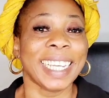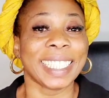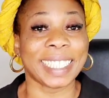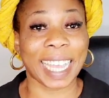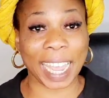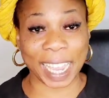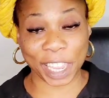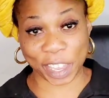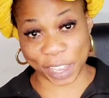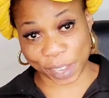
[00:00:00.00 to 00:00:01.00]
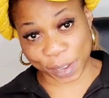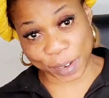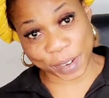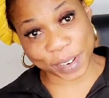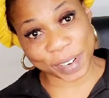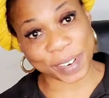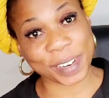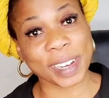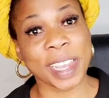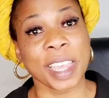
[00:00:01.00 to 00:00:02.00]
Thank
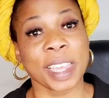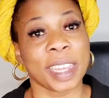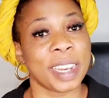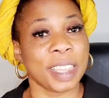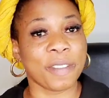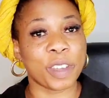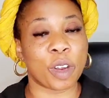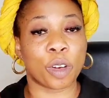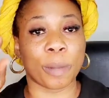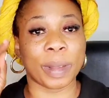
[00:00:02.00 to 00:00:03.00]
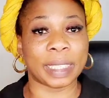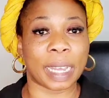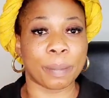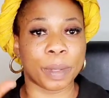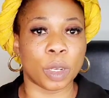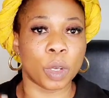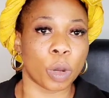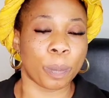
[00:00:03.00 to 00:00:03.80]
you. Leave your comment down below.